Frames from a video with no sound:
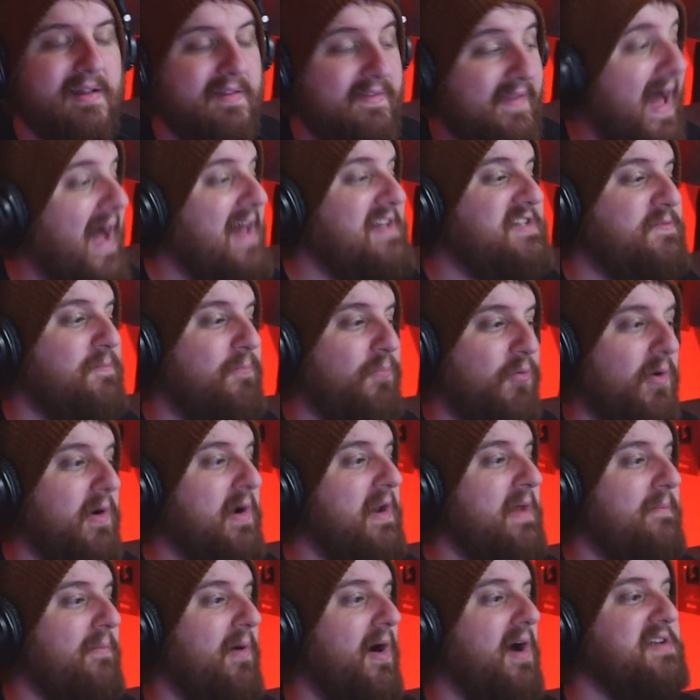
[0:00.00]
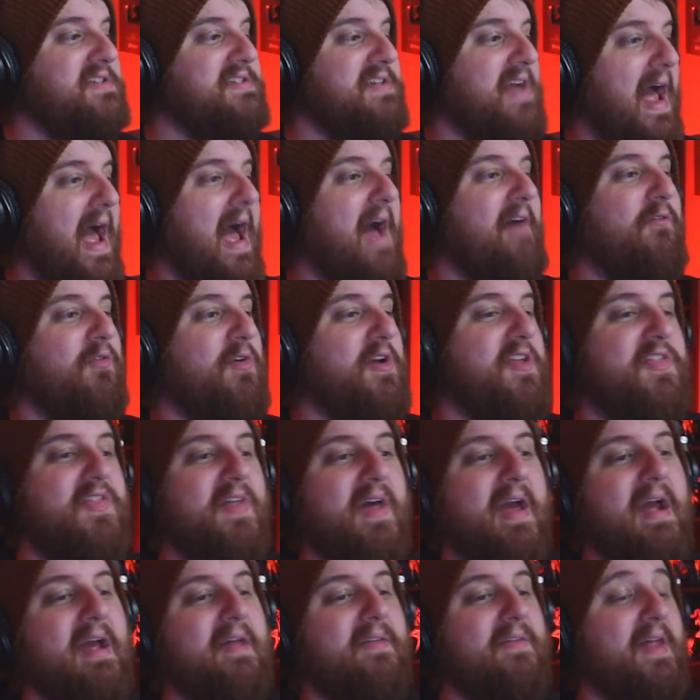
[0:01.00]
That's pretty much
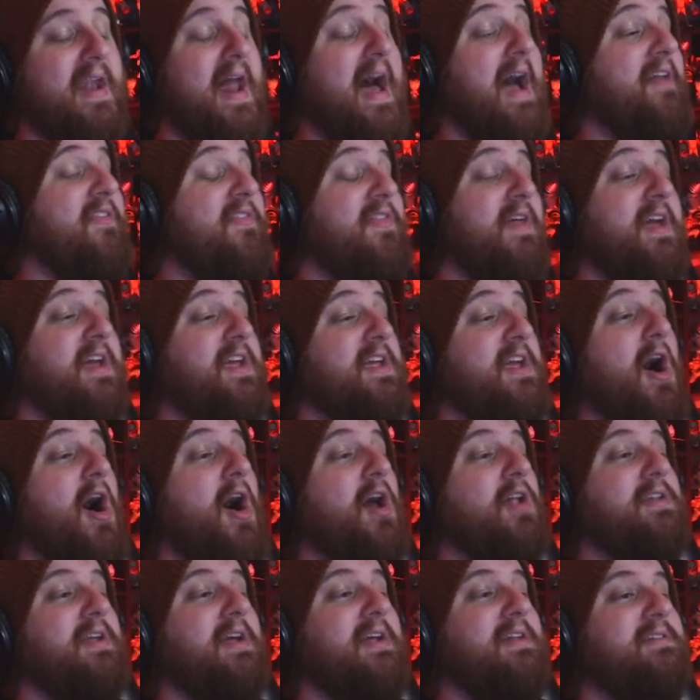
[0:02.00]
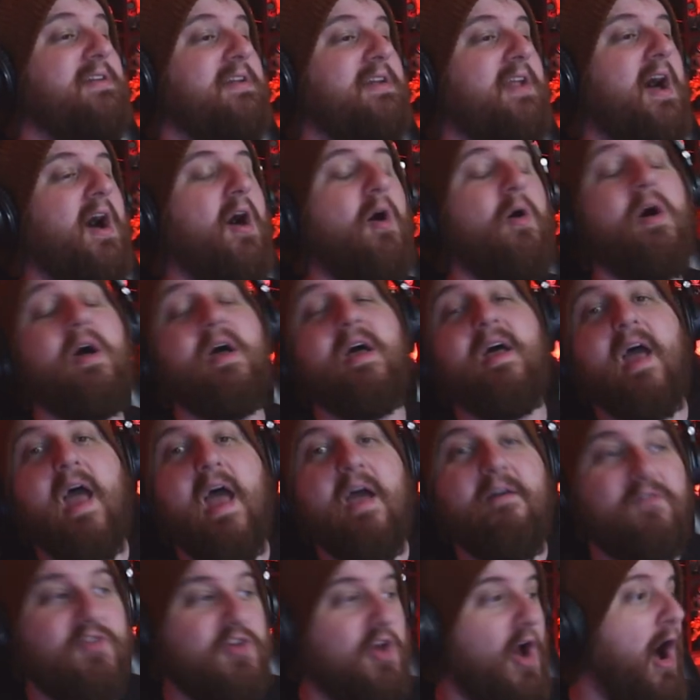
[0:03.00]
everything that I think y'all need to know.
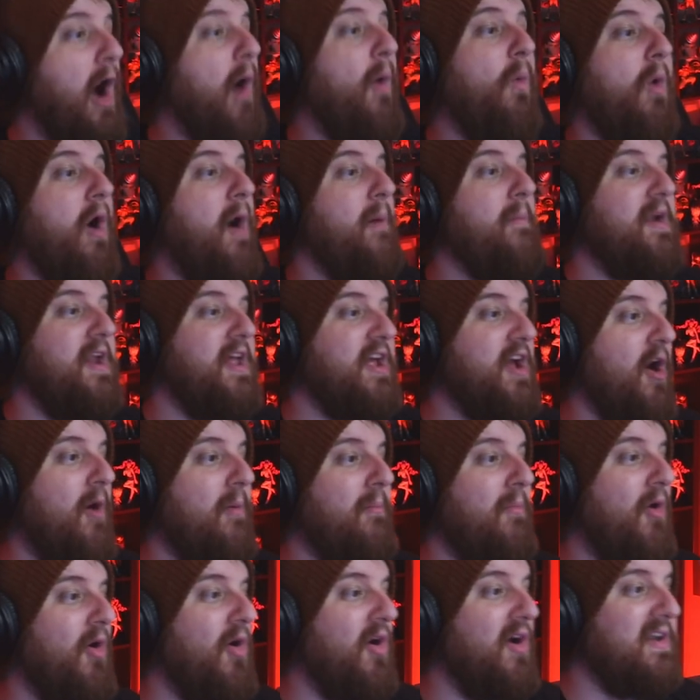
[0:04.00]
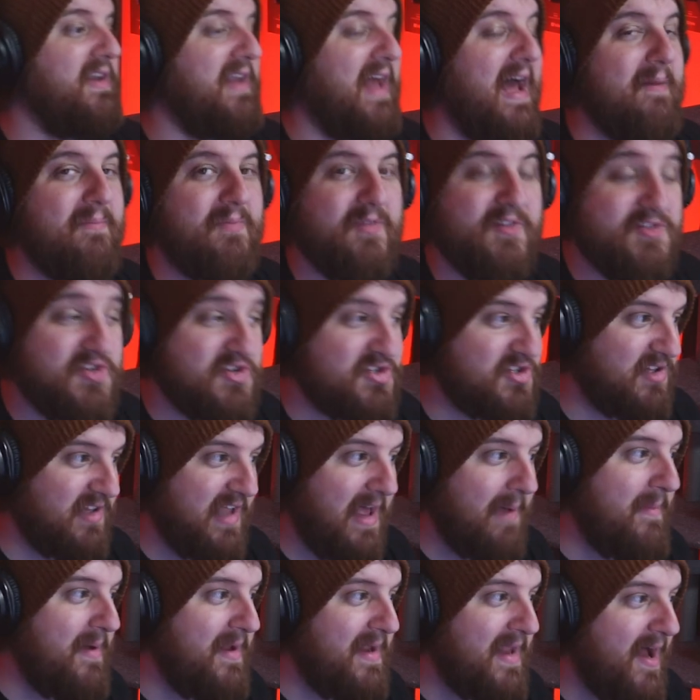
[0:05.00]
If y'all want me to go more in depth, just
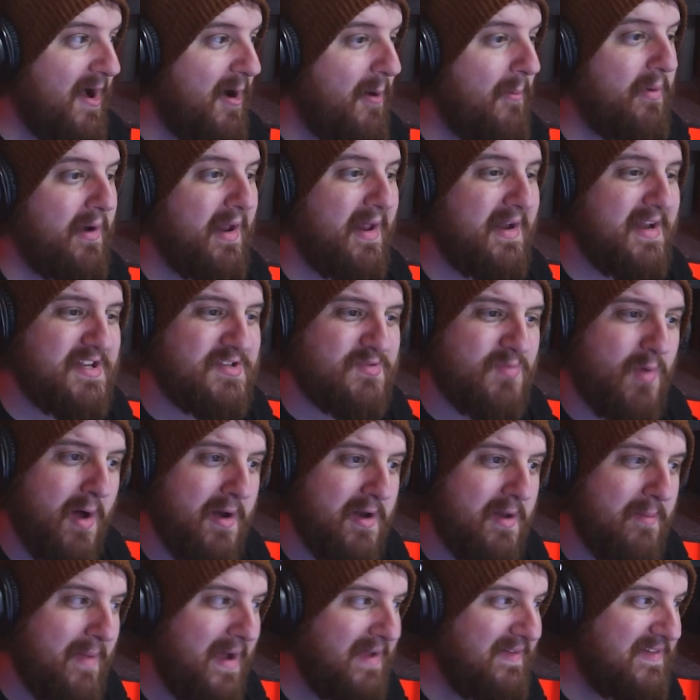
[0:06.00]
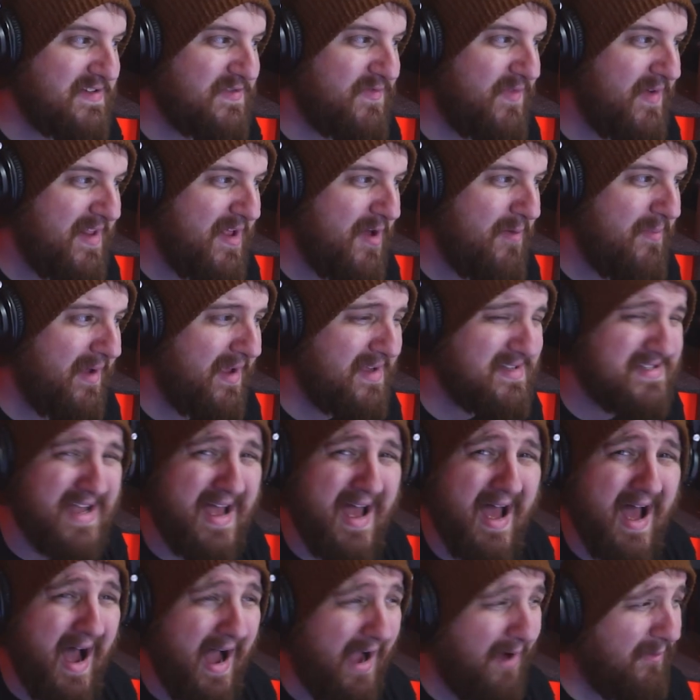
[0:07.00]
let me know. But I just wanted to make this video because
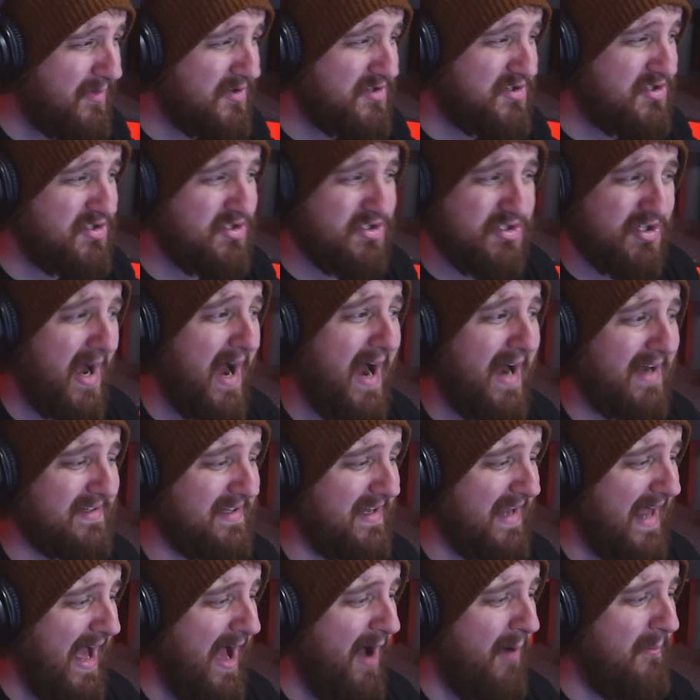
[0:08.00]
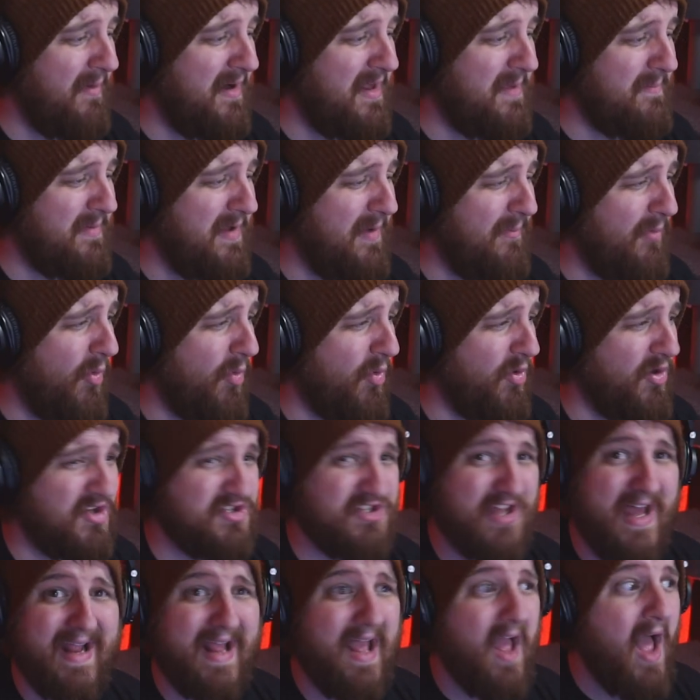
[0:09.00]
I was shocked at how many people were
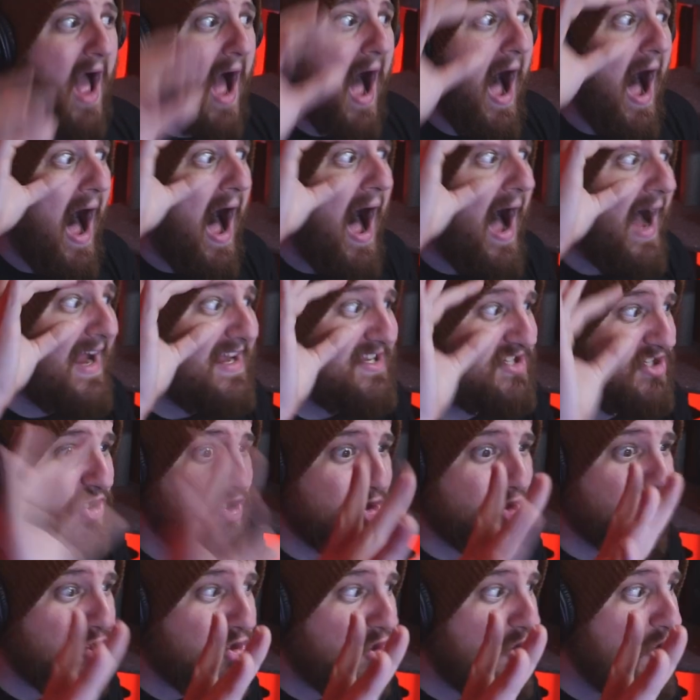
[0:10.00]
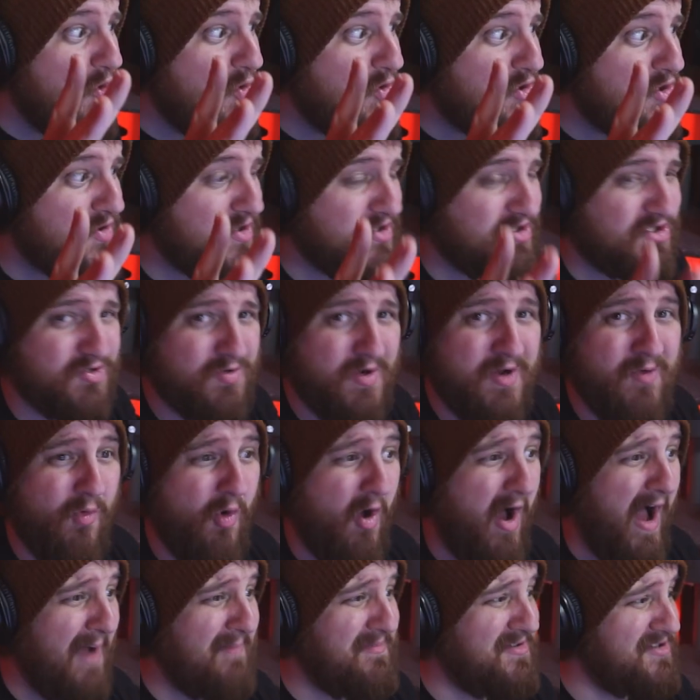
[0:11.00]
just like eyes glued to the screen
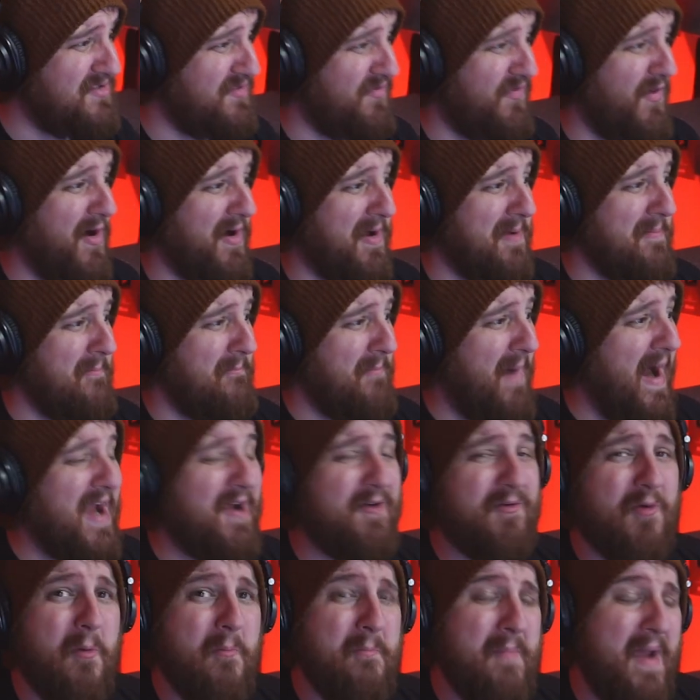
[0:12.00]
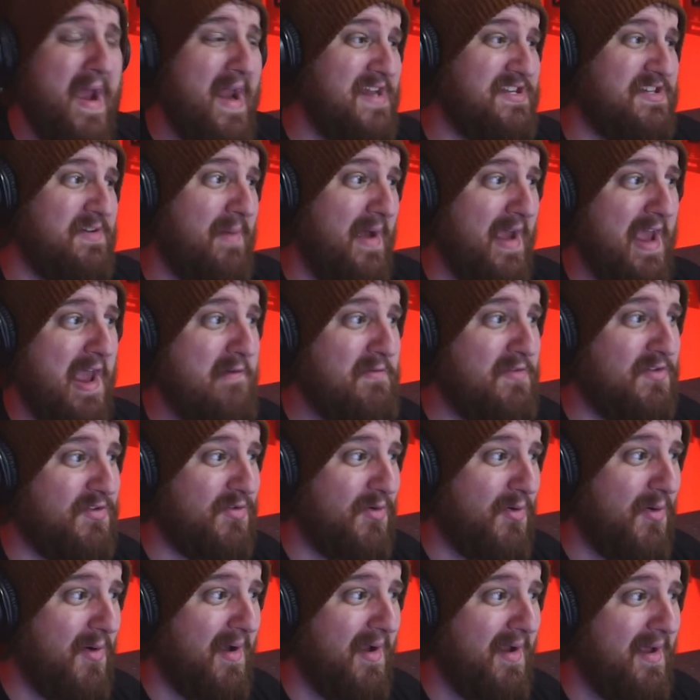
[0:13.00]
while I'm just fucking micromanaging my
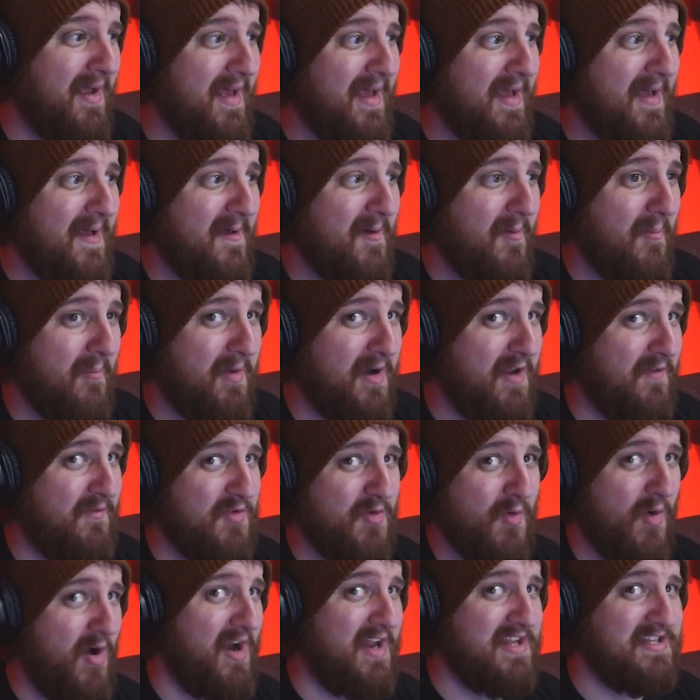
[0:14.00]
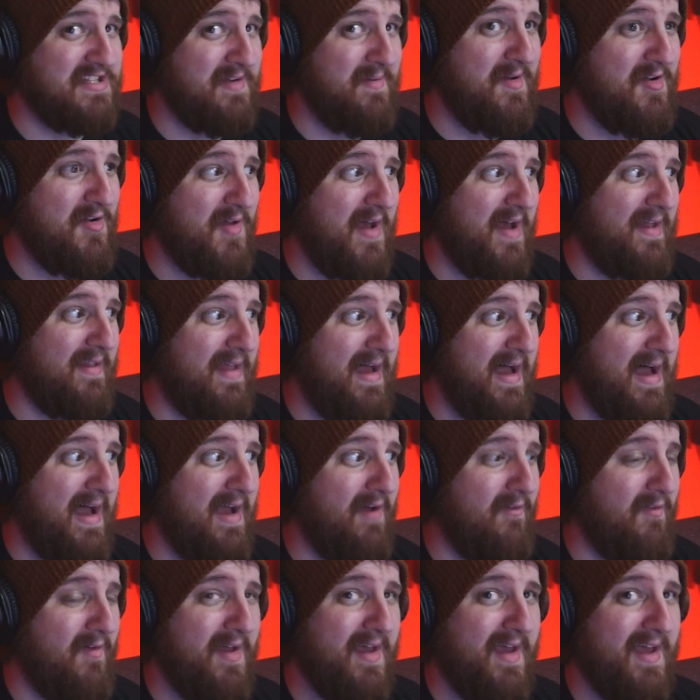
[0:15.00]
inventory. But if you want to see that
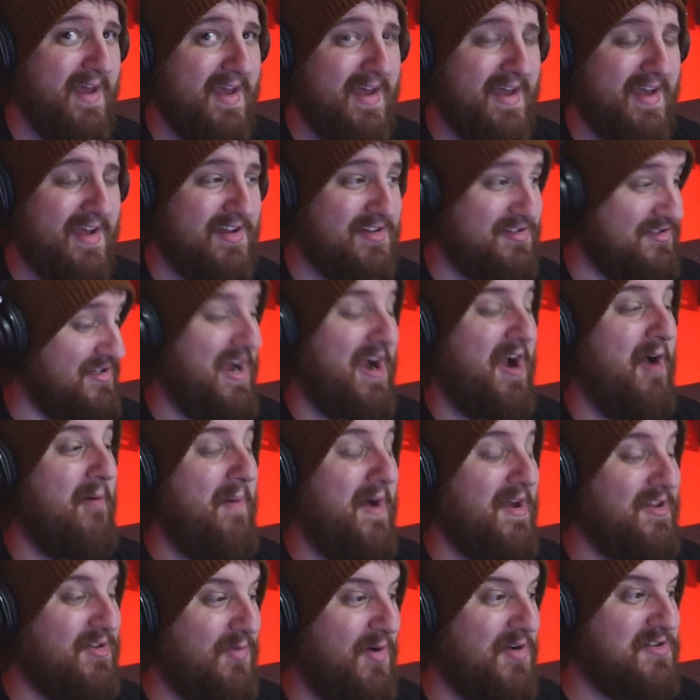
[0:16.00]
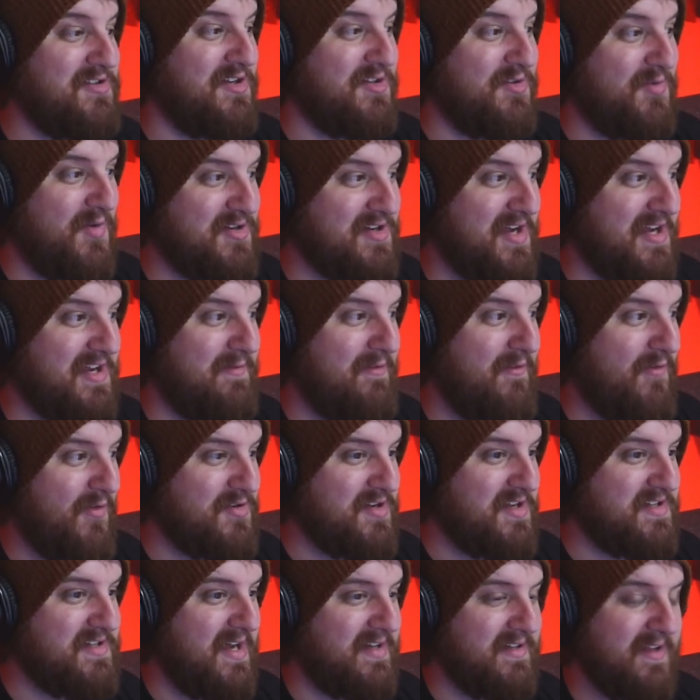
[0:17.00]
live, check out my Twitch at
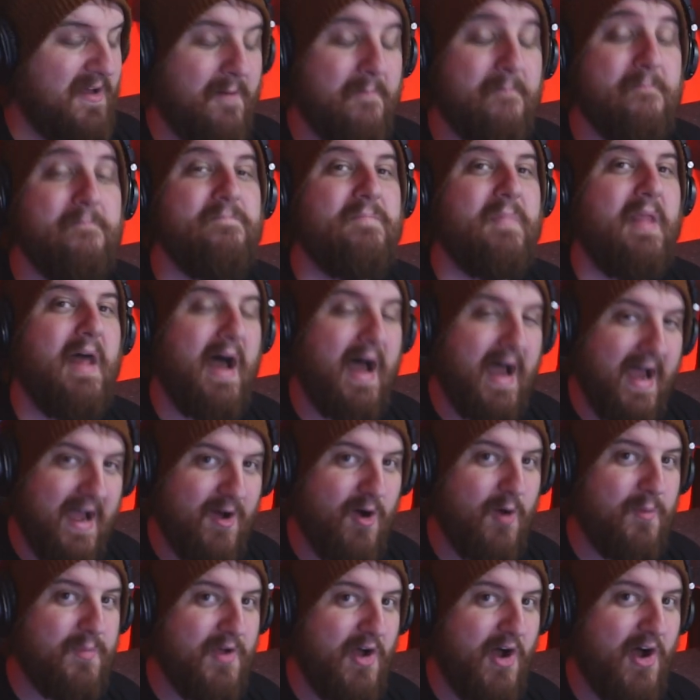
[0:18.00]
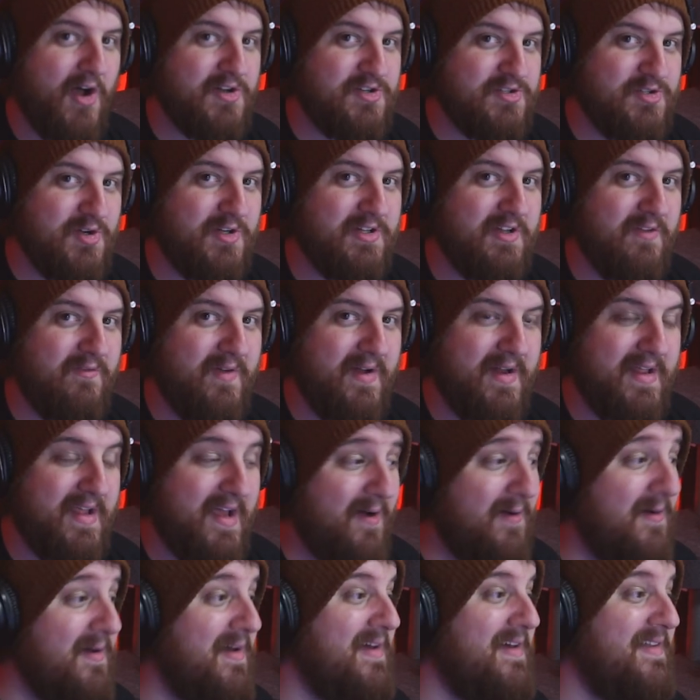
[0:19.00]
twitch.tv/chess.com. I hope y'all enjoyed the
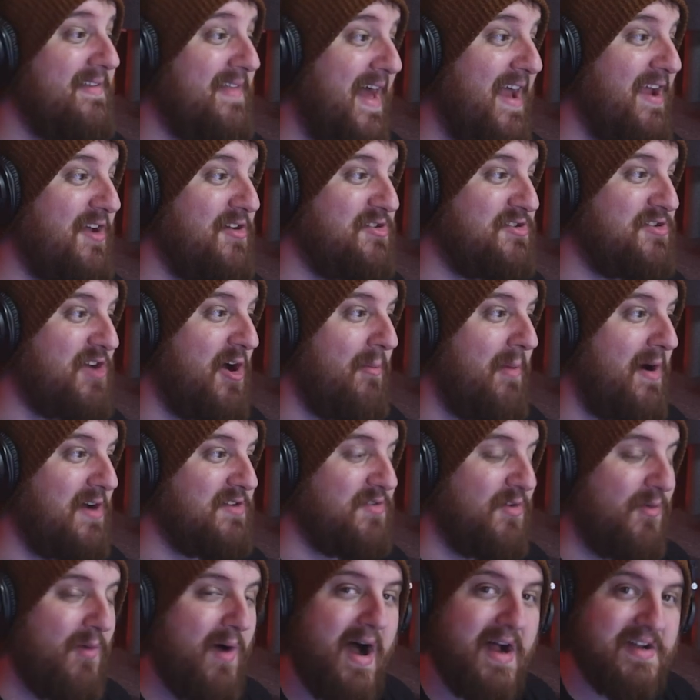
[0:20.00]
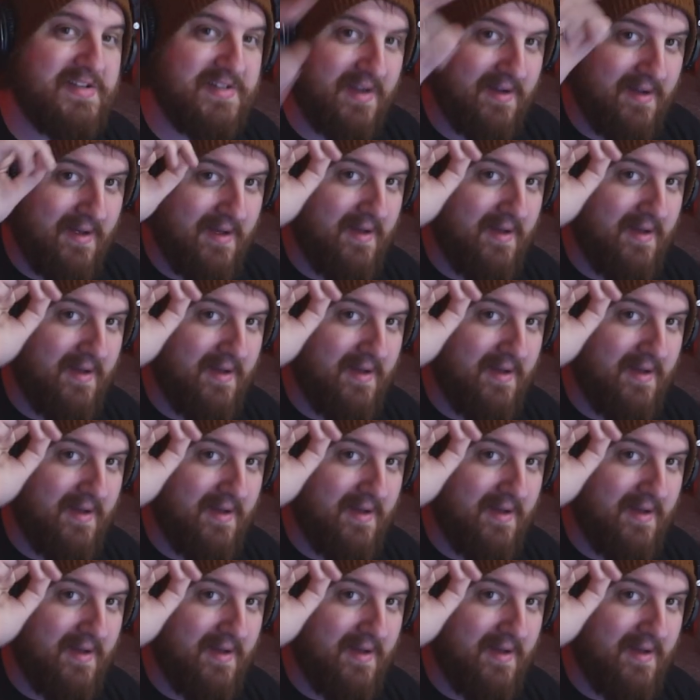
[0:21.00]
video. Thank you so much for watching.